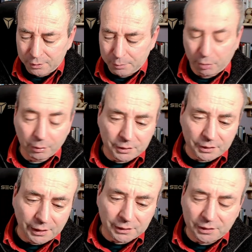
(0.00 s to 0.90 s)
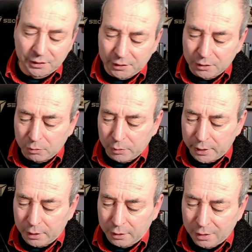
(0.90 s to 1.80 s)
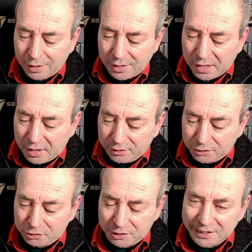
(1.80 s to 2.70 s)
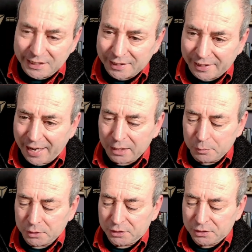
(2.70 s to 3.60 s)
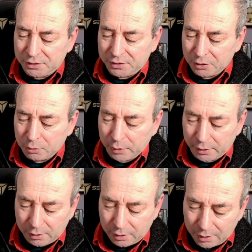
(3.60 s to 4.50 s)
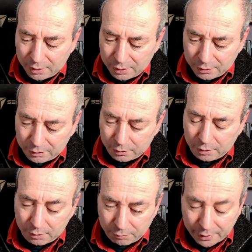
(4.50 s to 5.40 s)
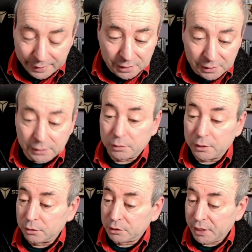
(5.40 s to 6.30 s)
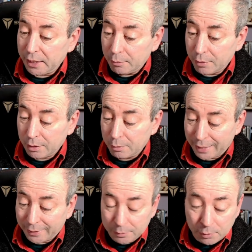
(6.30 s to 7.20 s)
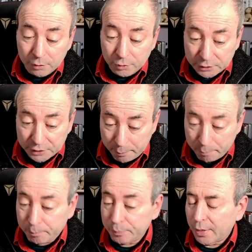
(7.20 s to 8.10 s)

the politics, to deal with the strategic elements, to deal with the relationships with your team and the management of your team.